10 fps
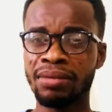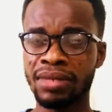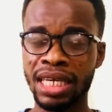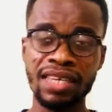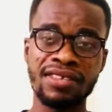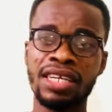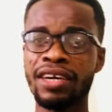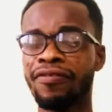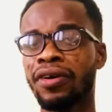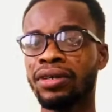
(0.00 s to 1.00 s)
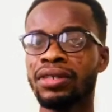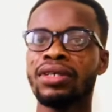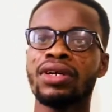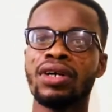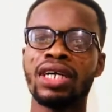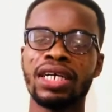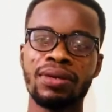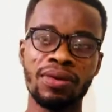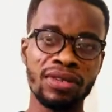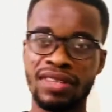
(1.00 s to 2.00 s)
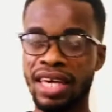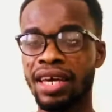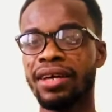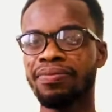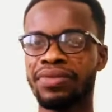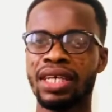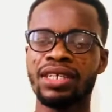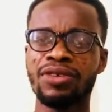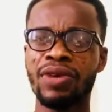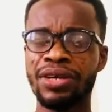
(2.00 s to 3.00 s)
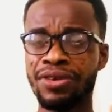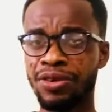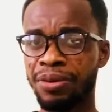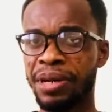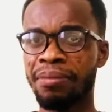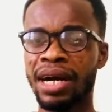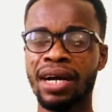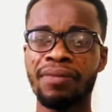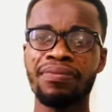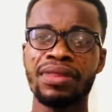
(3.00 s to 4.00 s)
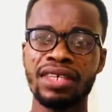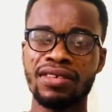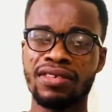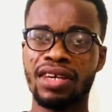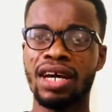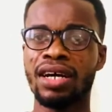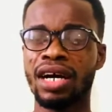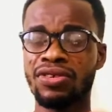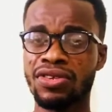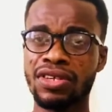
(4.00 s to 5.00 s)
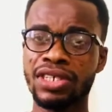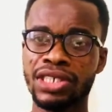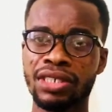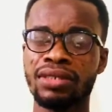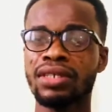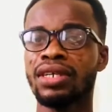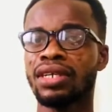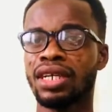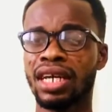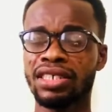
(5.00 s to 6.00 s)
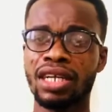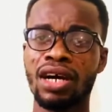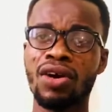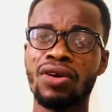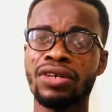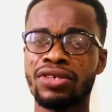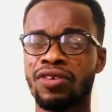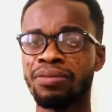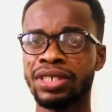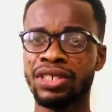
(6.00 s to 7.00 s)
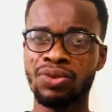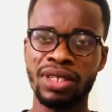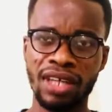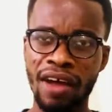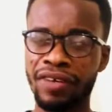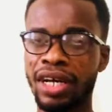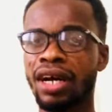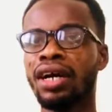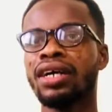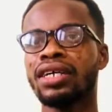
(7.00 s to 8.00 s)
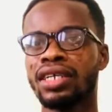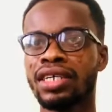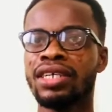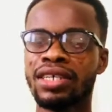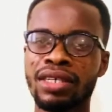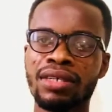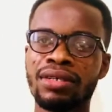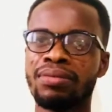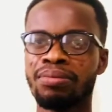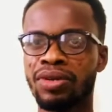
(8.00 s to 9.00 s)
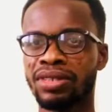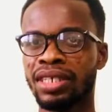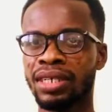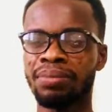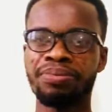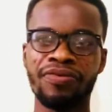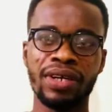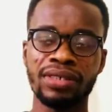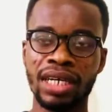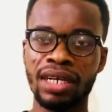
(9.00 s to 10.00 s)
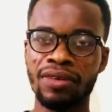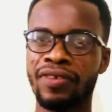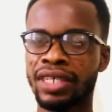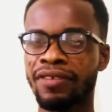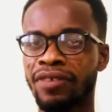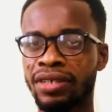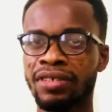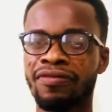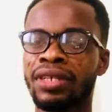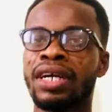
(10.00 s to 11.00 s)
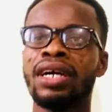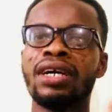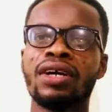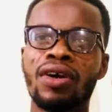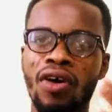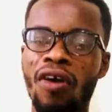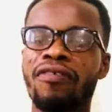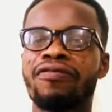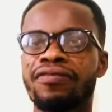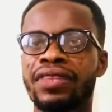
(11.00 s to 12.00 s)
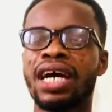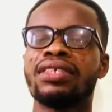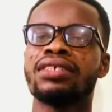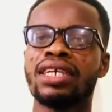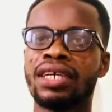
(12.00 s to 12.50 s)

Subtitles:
Casey Hayford was there. When you remember this association, the National Congress of British West Africa, he was a founder, the founding founder of that